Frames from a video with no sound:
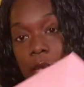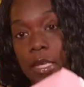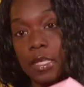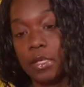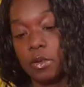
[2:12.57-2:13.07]

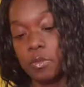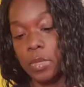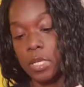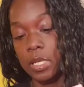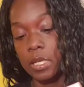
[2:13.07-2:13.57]
And it's gonna
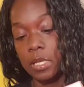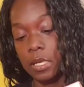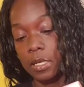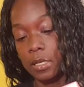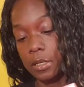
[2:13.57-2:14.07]
be
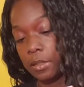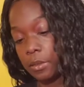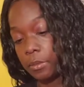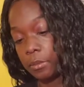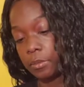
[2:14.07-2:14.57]

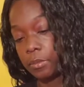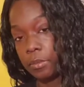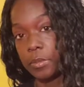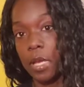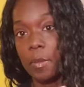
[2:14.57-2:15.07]

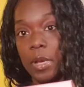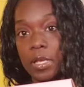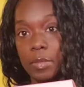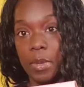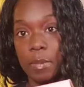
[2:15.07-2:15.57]
a
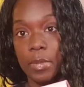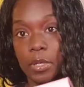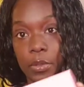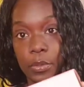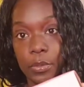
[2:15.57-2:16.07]
Boss Babe
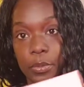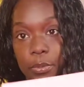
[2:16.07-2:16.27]
bundle.